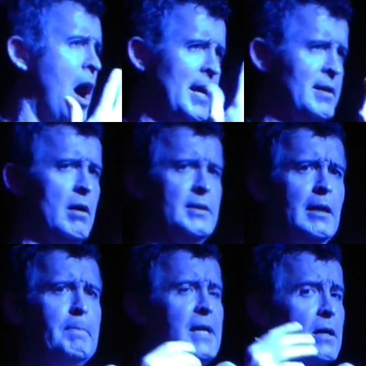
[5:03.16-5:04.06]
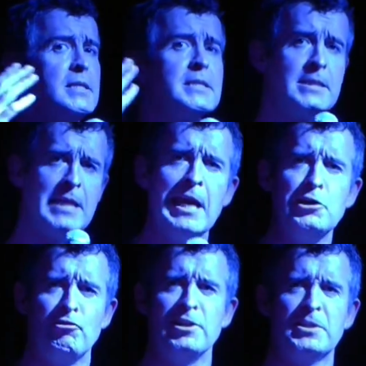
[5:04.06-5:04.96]
eye contact because it's
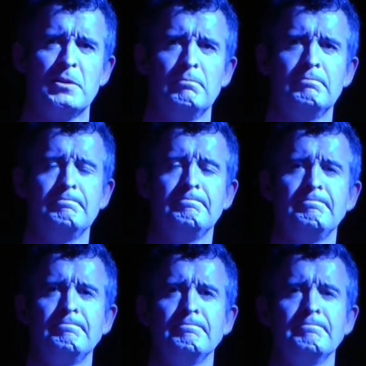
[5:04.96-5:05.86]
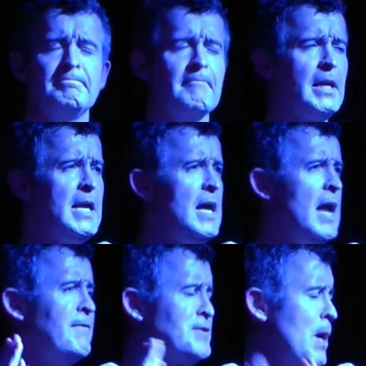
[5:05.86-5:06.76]
dangerous.
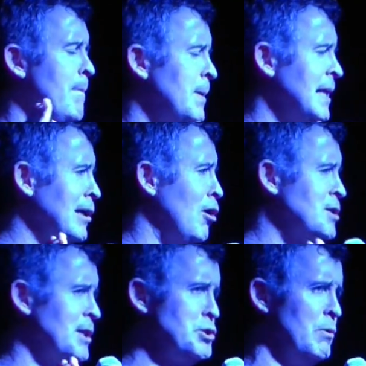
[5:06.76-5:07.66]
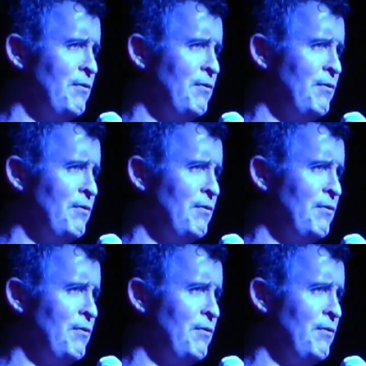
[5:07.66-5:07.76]
If somebody looks at you